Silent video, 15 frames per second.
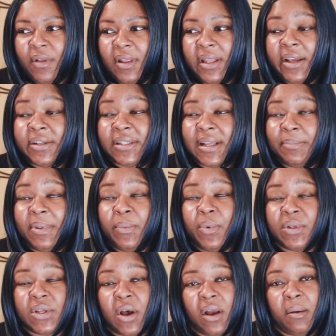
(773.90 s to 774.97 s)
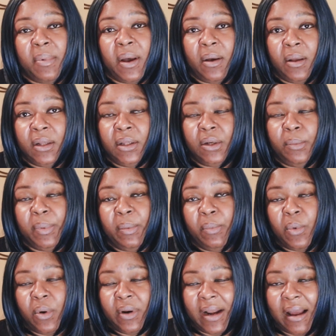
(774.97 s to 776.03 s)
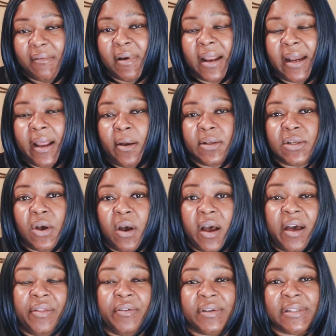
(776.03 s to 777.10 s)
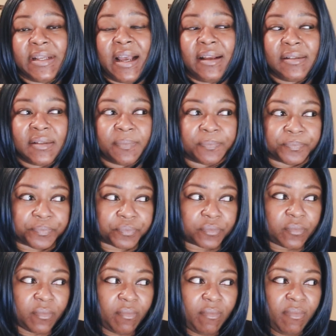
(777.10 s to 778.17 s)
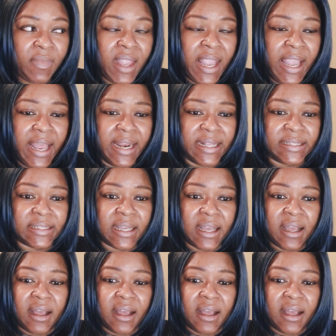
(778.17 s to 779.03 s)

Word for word: there's something we'll talk about a little bit more, not right now, it's called other sex. And it's,